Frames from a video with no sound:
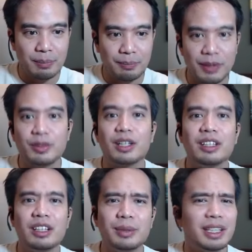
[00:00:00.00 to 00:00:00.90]
If you can
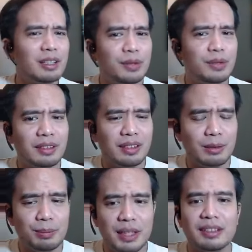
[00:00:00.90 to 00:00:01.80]
hear me and if you can see
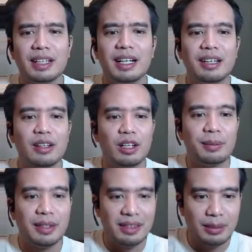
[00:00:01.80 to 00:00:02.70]
me, please say hi in the
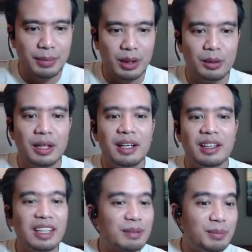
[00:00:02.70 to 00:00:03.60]
comments down below.
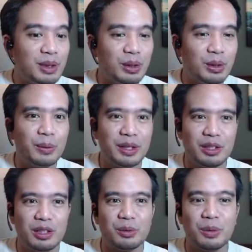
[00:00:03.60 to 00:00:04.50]
Let me know where
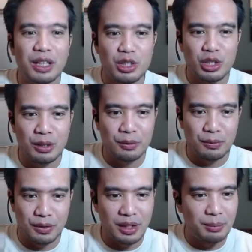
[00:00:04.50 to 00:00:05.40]
you're watching
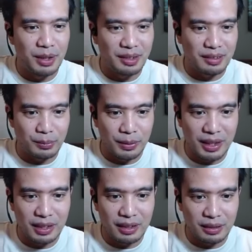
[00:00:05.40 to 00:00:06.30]
from as
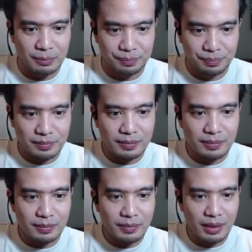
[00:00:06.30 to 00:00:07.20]
well.
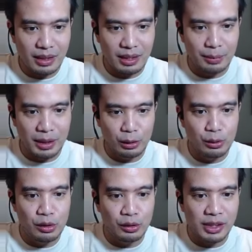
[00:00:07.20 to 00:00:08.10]
Hello,
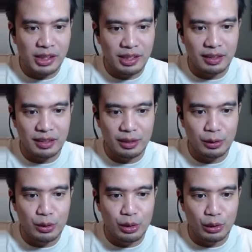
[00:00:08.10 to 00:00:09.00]
Jocelyn.
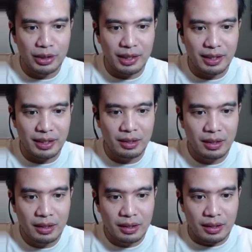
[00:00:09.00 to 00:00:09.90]
Hello, Jonalyn.
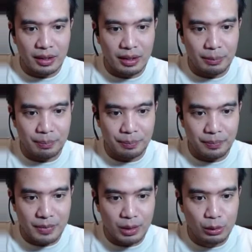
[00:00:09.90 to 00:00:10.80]
Um,
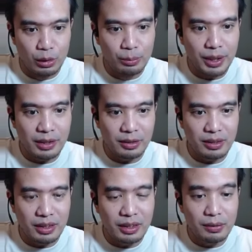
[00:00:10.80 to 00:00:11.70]
Rubilin,
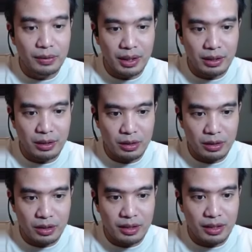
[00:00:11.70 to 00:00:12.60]
good evening.
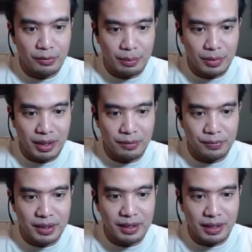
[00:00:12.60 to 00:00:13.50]
Guy from
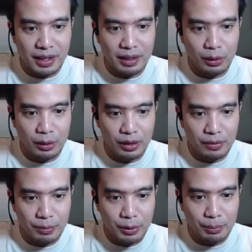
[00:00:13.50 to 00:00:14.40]
Cavite. Lori
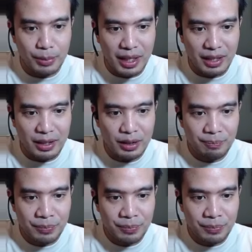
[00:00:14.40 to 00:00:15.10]
from Dubai.